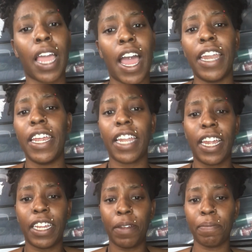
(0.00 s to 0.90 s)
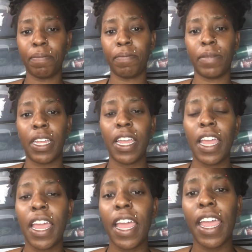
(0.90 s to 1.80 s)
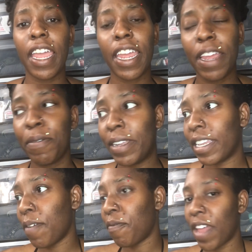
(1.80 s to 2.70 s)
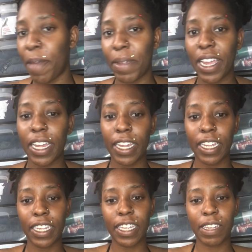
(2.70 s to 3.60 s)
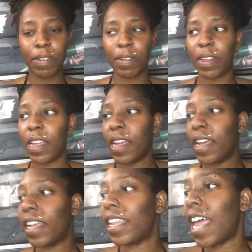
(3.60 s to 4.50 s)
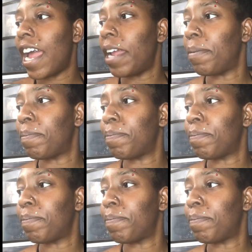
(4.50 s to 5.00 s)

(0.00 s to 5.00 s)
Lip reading: I didn't like it. And it was some fact because, like,